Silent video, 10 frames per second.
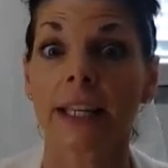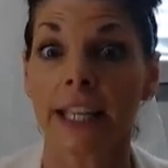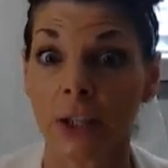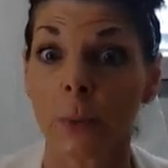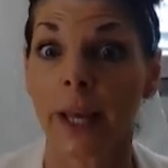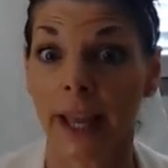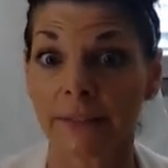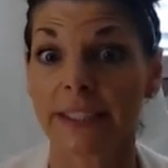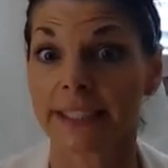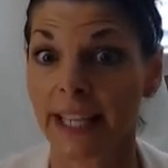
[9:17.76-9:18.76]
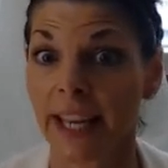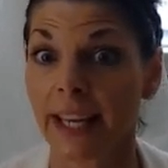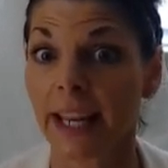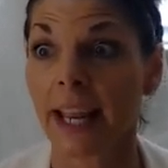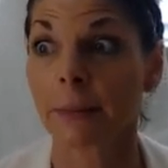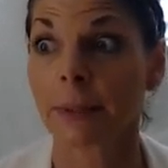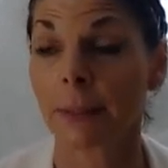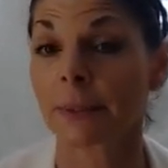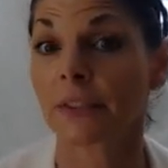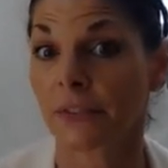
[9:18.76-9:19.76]
hear what I have to say and be
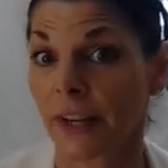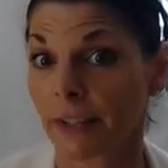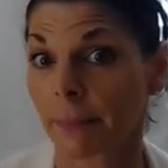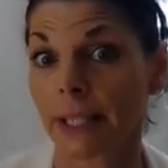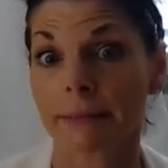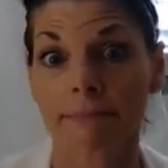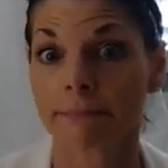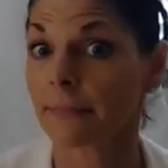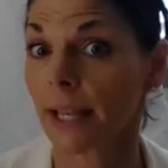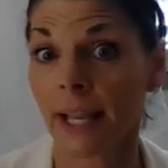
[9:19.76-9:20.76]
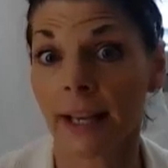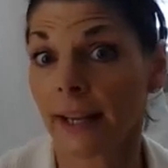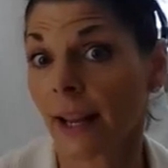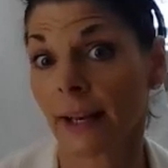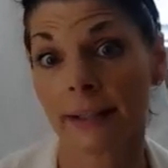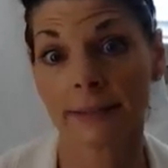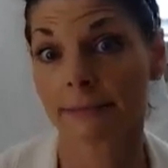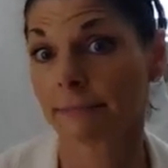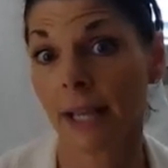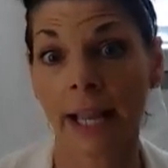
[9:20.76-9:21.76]
able to find me. And
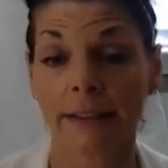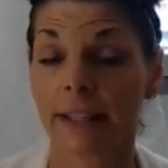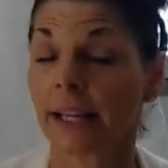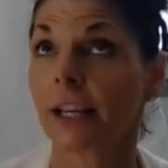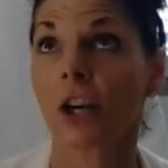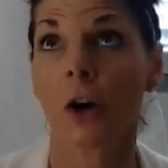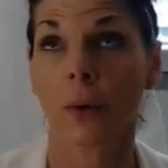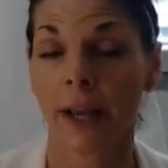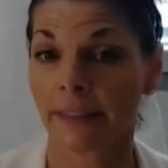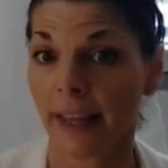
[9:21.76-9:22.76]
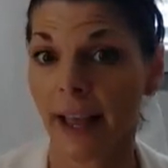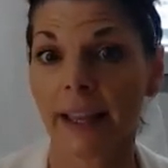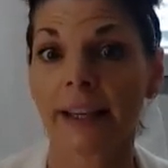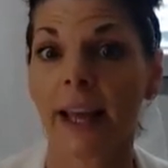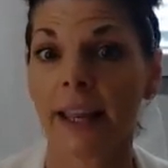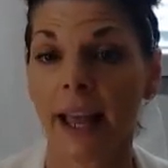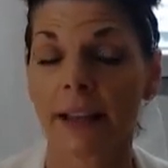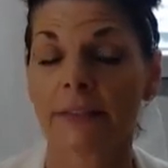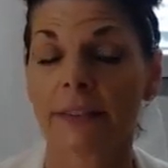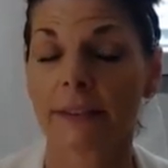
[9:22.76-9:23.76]
I let it go at that. And I
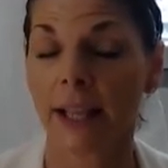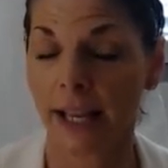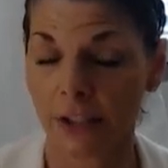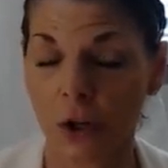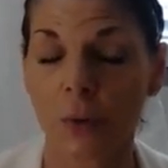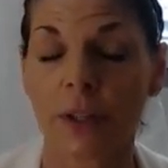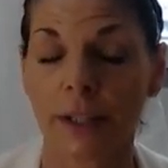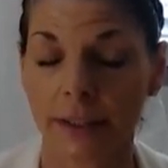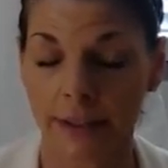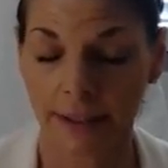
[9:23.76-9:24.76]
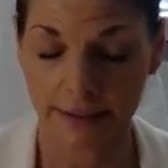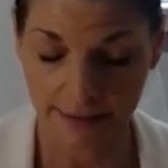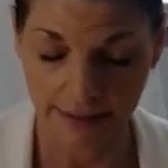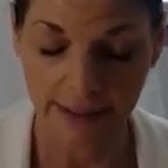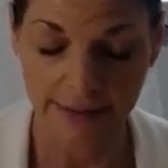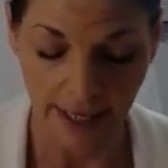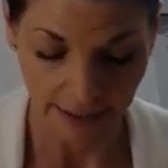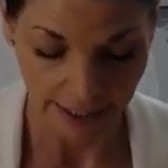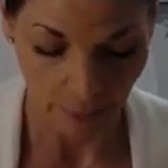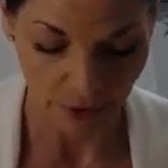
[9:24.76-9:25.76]
know that it's
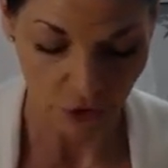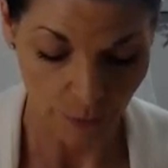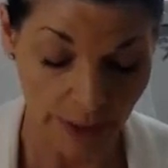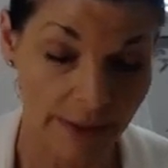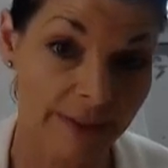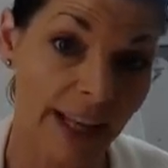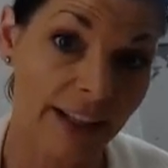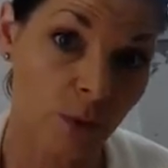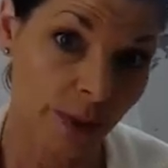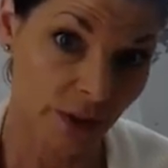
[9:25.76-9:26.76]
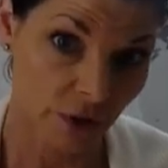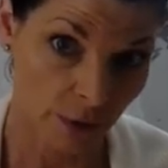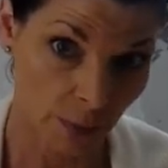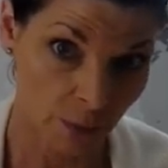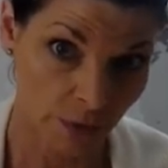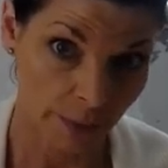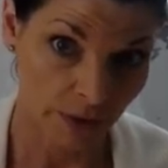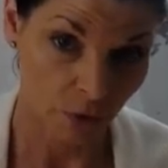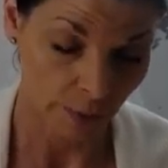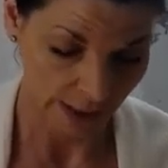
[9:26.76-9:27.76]
exactly how it should be, and that's what you're supposed to
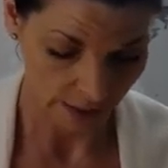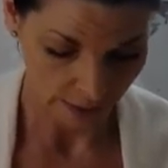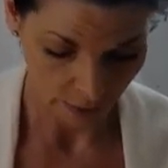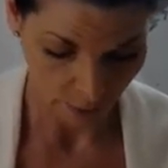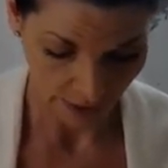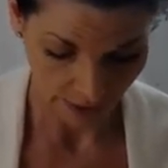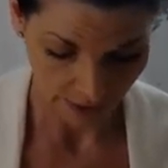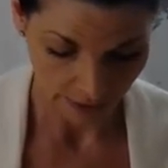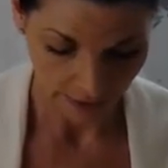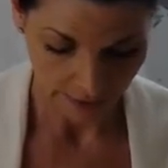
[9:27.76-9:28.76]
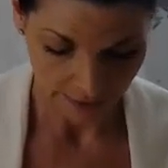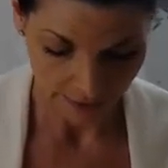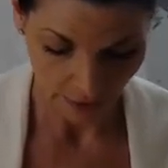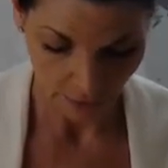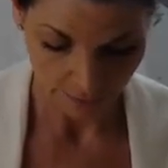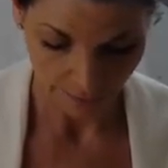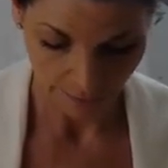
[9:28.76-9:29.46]
be doing, okay? So